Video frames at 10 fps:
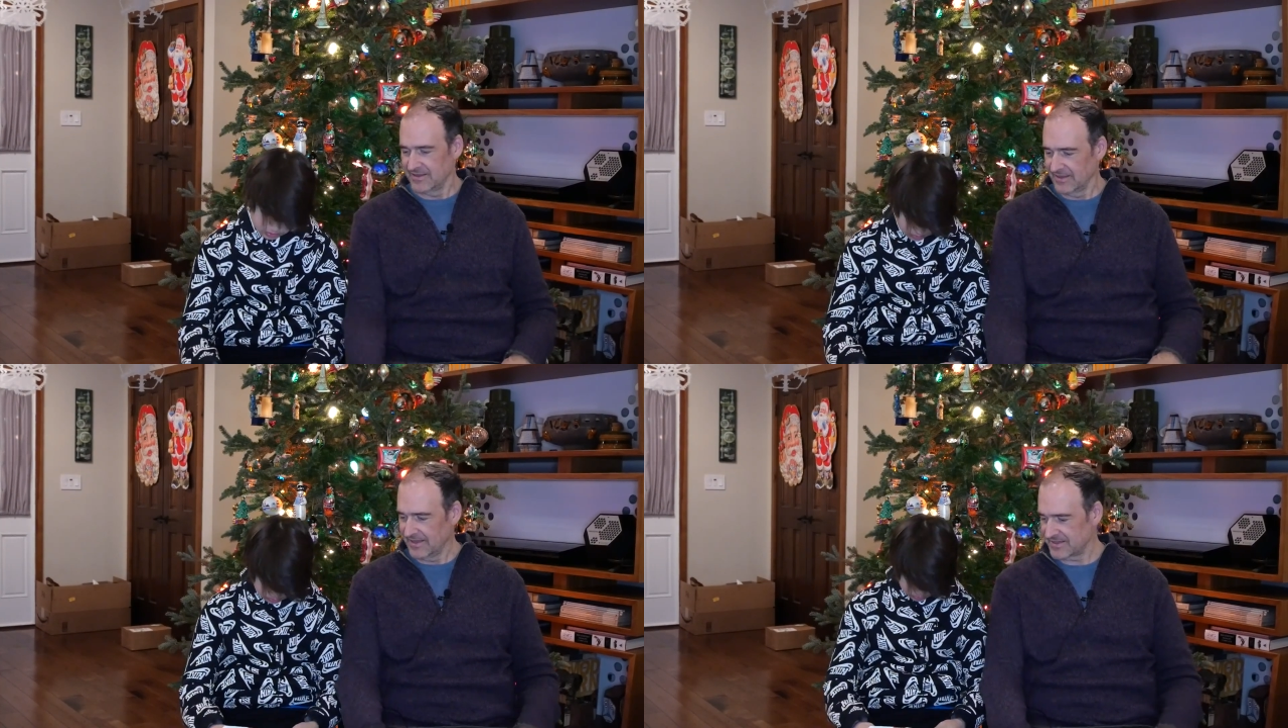
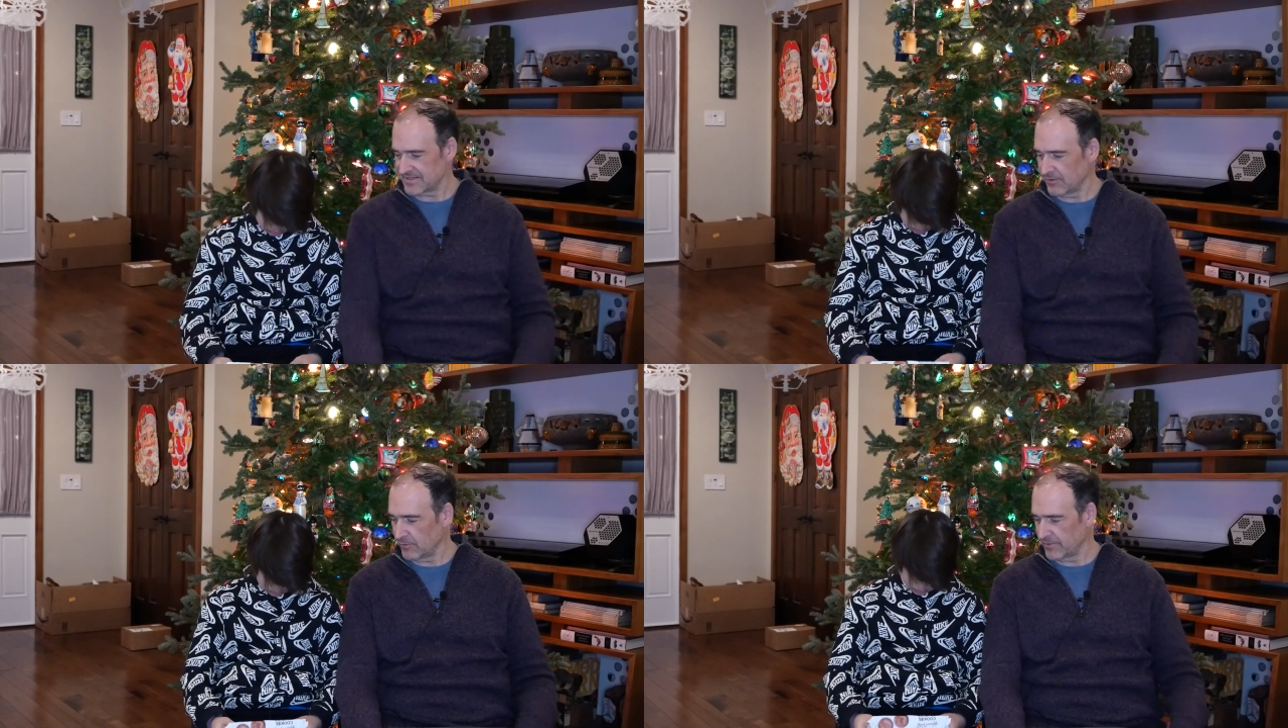Let
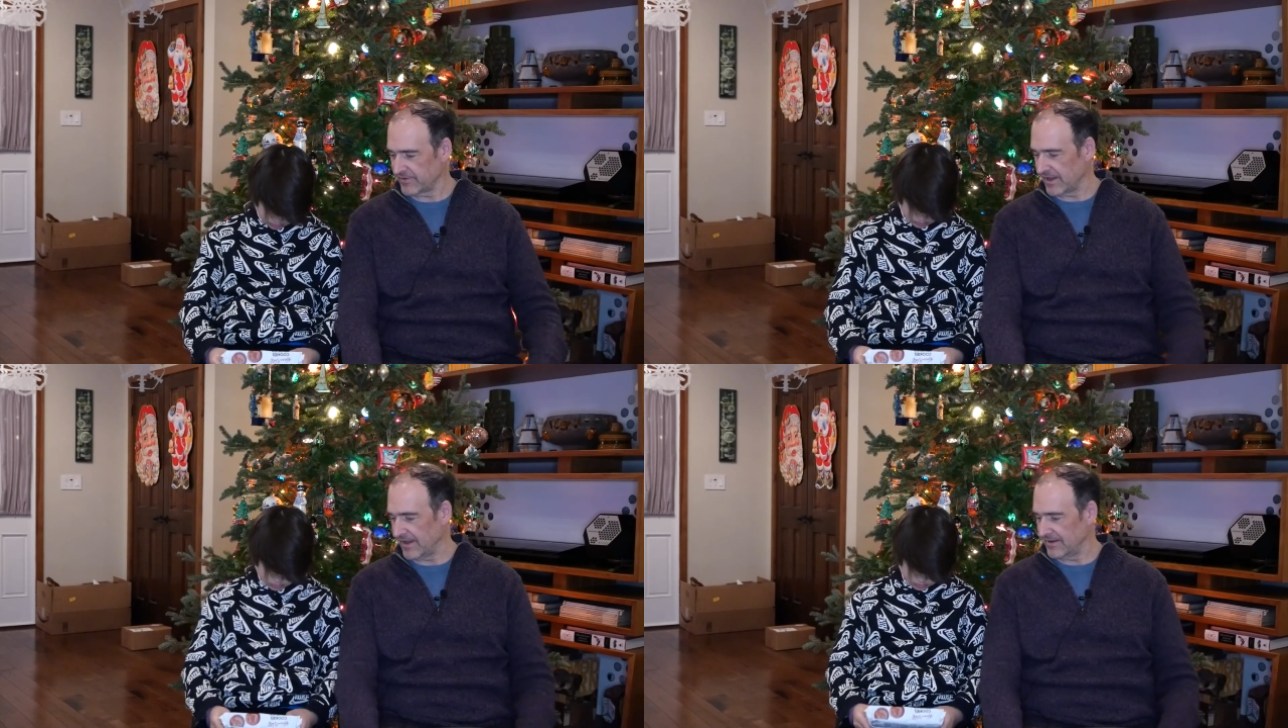us know what
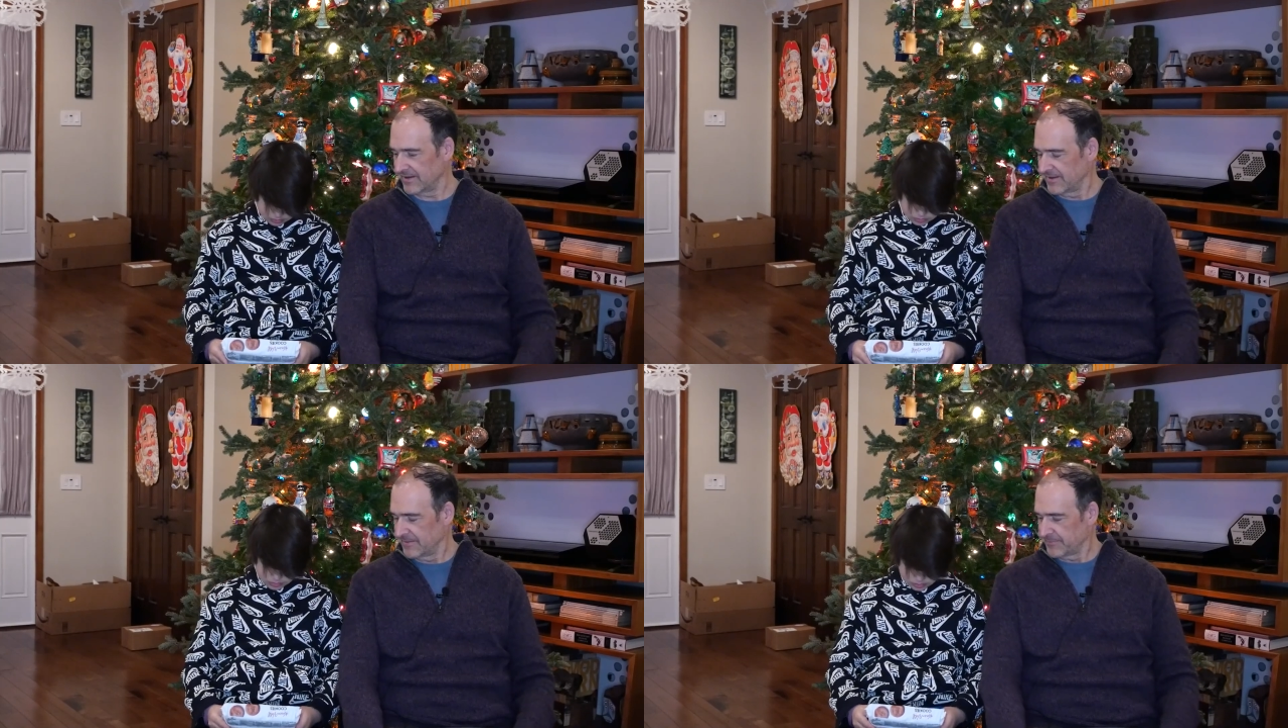we've
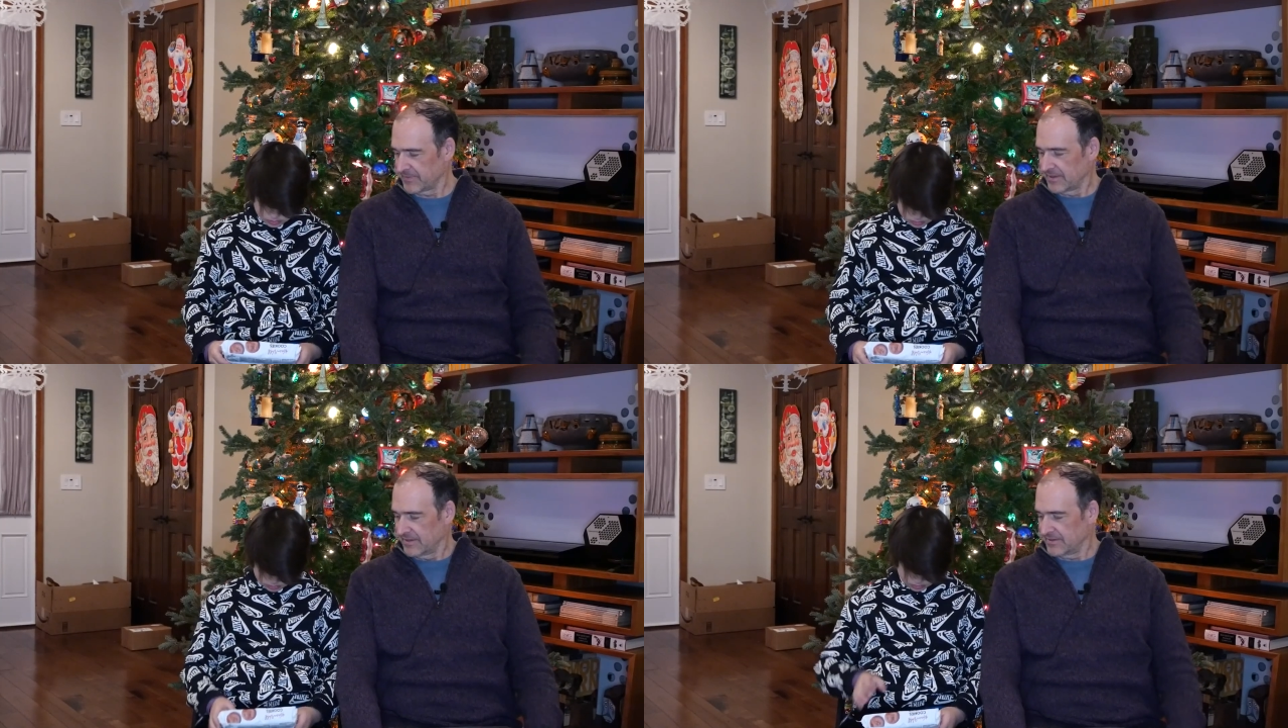got.
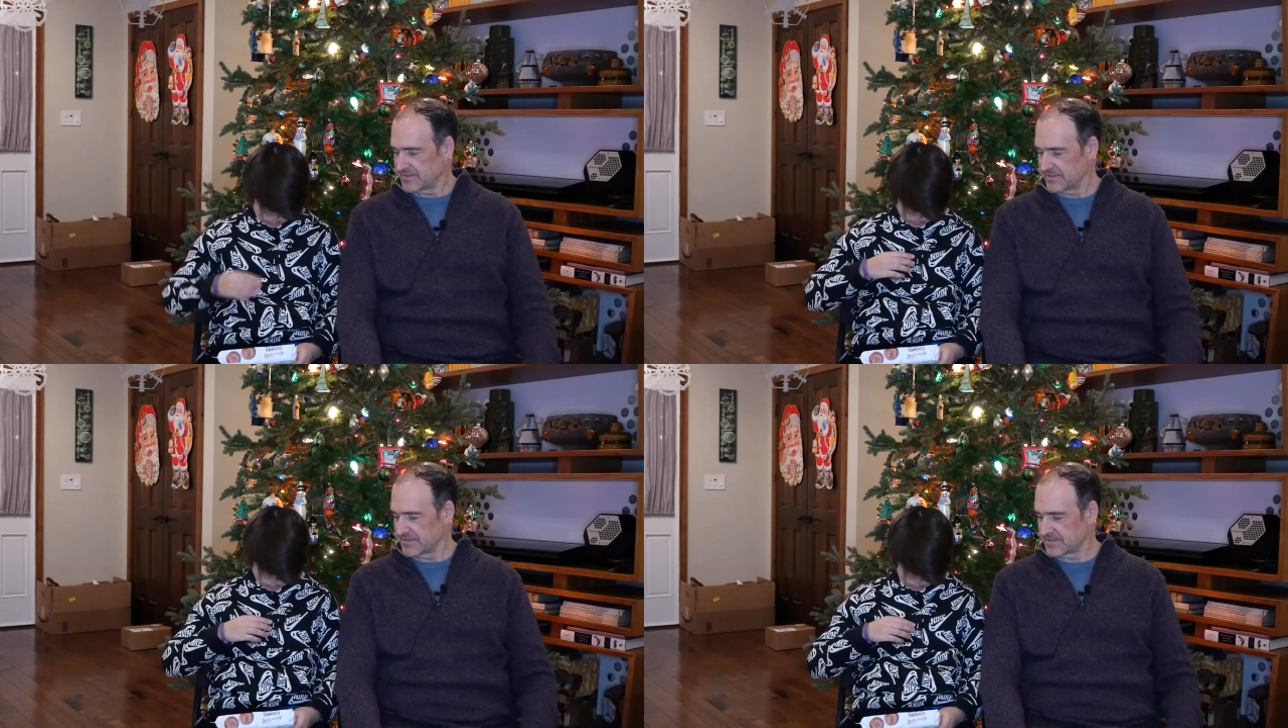
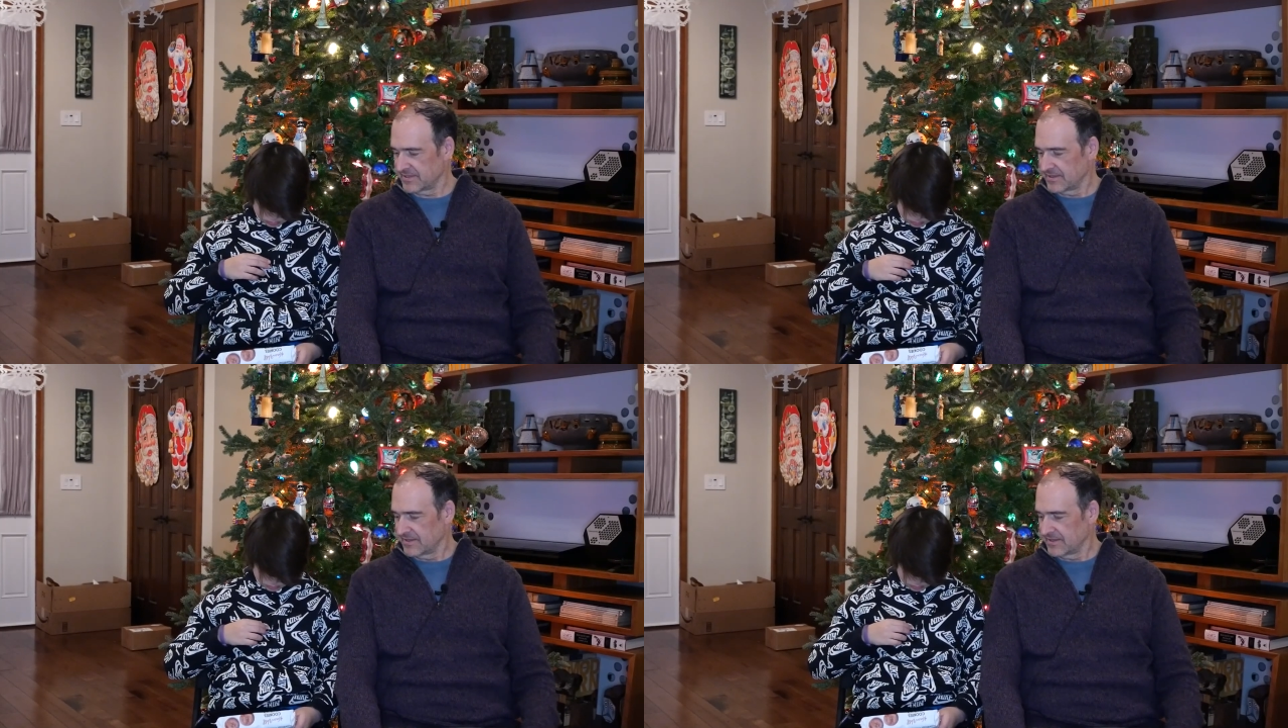This is